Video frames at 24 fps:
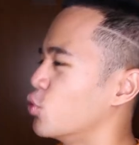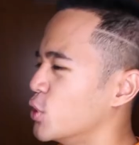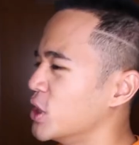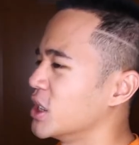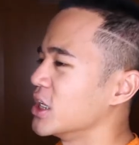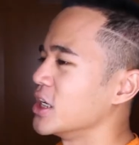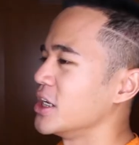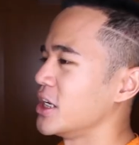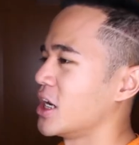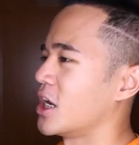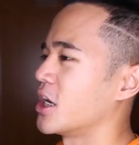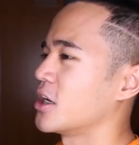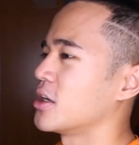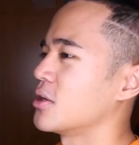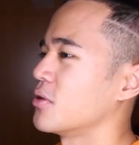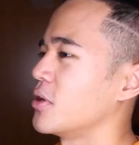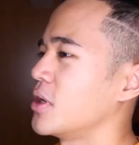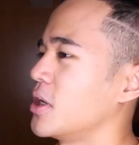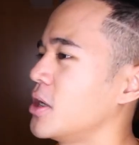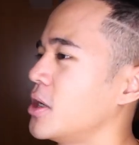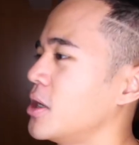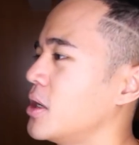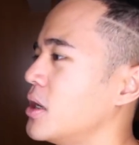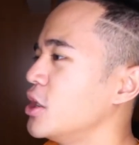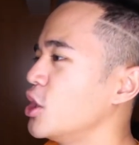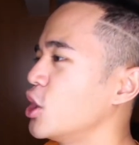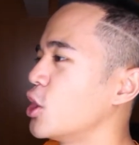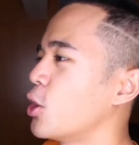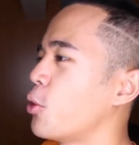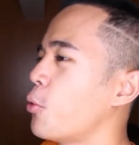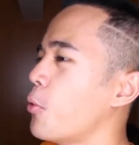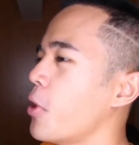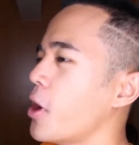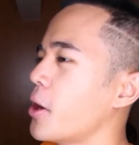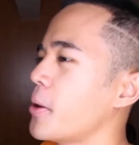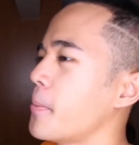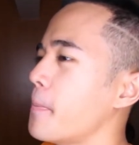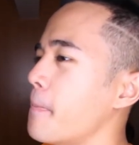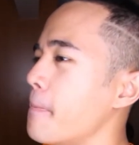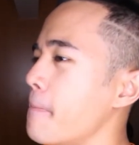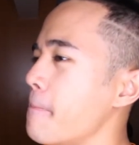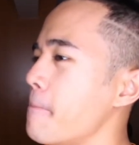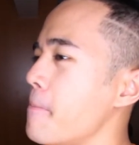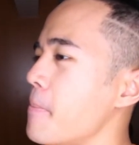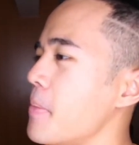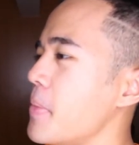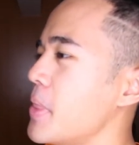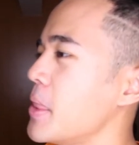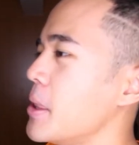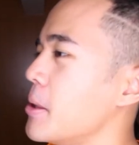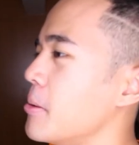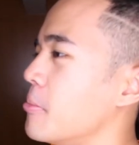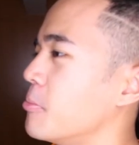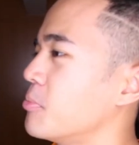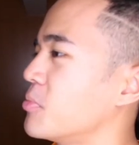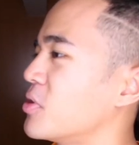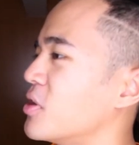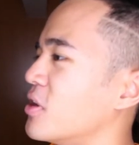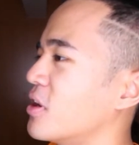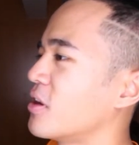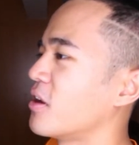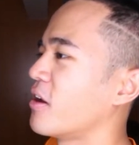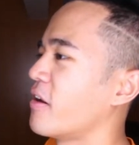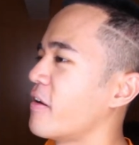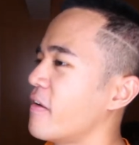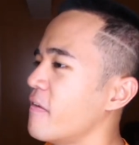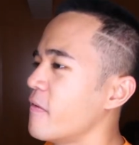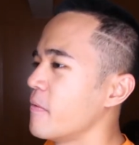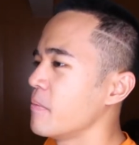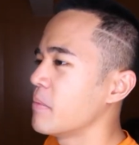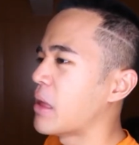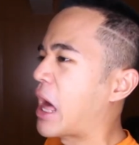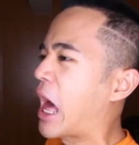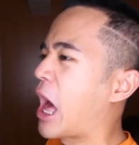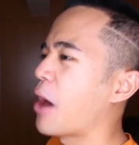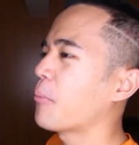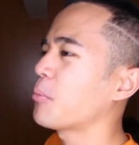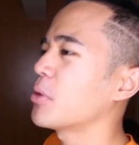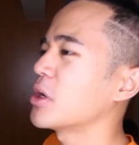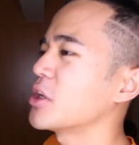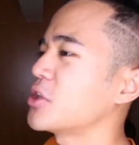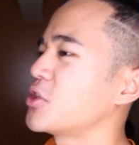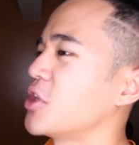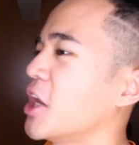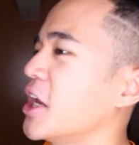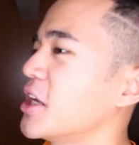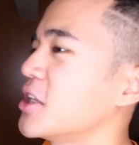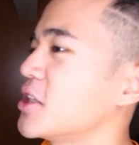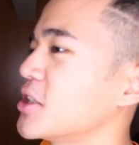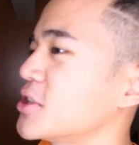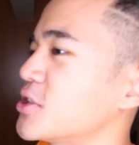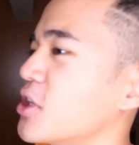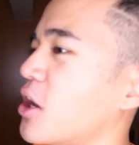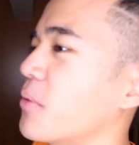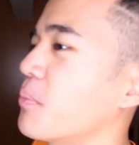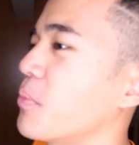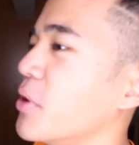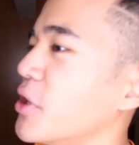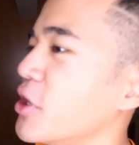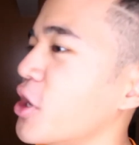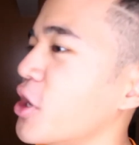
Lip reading: Really angry. You know what? Huh. I'm gonna take this up a